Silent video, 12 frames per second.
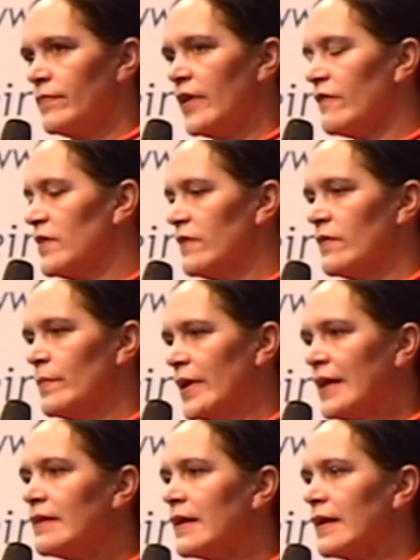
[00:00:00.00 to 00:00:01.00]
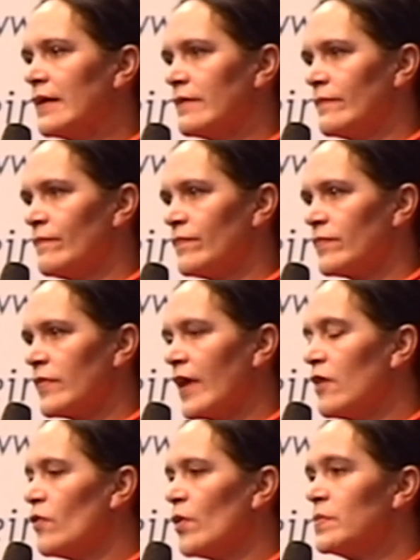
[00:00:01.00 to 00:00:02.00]
They've never been there.
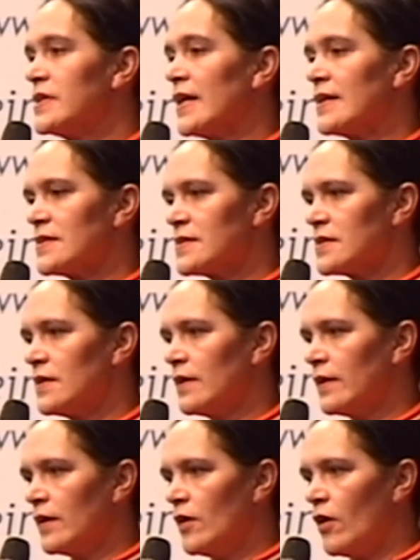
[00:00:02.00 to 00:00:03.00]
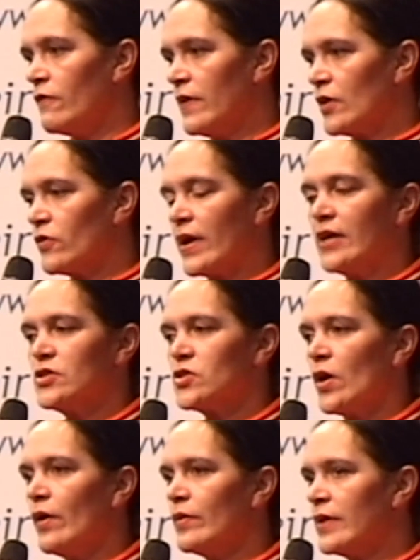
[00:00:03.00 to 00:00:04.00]
They robbed us of our
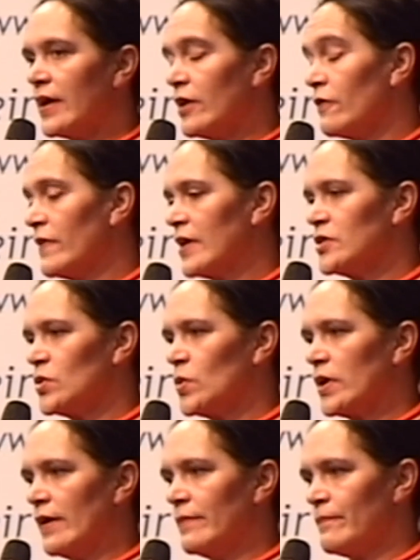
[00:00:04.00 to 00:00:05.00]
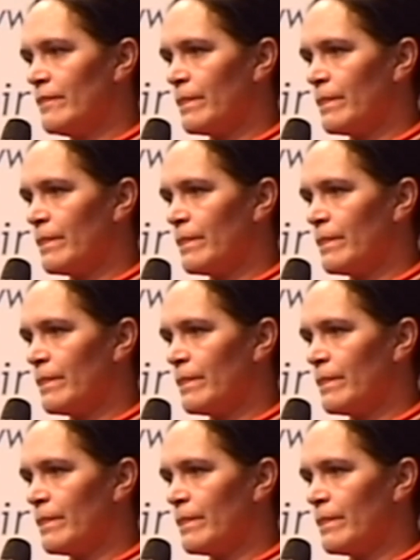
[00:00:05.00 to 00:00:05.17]
grandchild and of our daughter.